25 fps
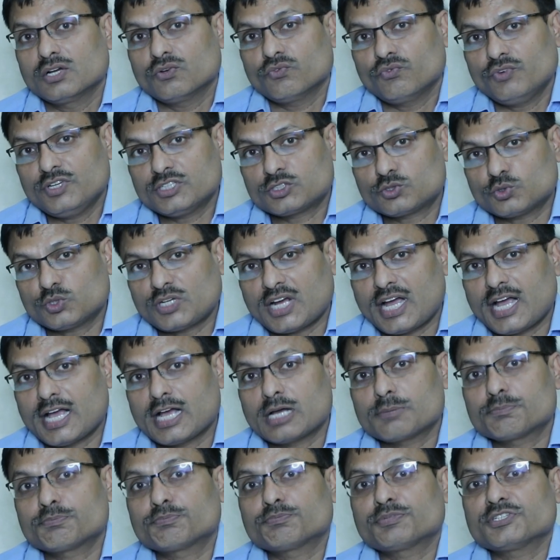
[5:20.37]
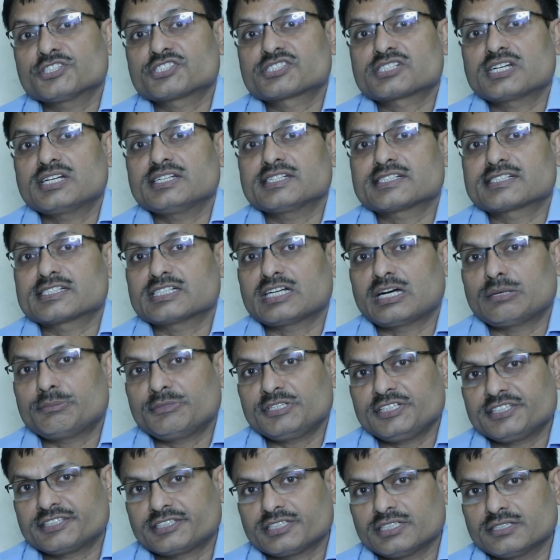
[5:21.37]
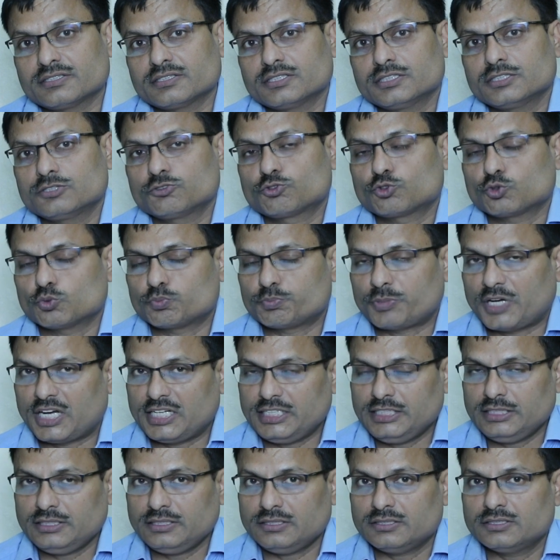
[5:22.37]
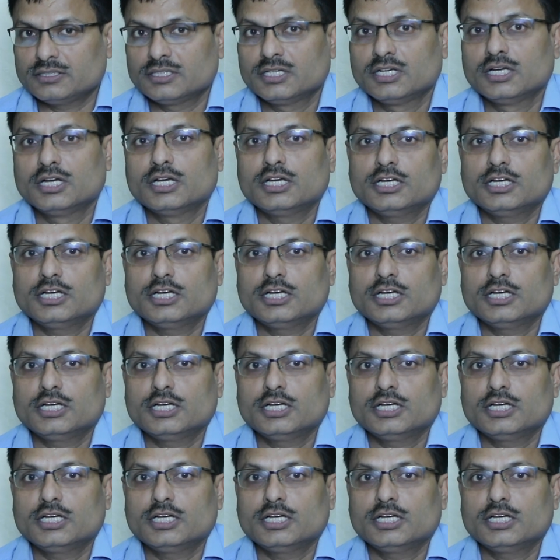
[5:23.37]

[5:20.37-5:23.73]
we should have physical examination in supine,